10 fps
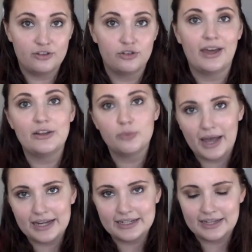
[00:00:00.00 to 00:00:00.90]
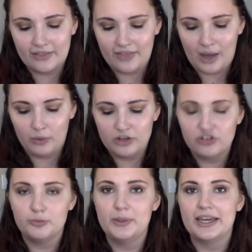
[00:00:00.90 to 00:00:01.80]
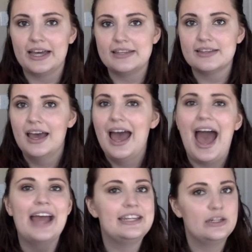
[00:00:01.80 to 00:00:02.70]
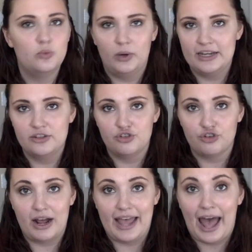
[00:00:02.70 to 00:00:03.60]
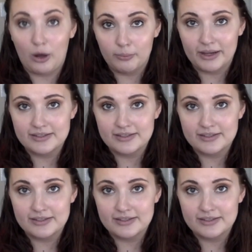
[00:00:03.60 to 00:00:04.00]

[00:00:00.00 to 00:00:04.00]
So that's why I didn't get that one, just because I didn't want it to dry out my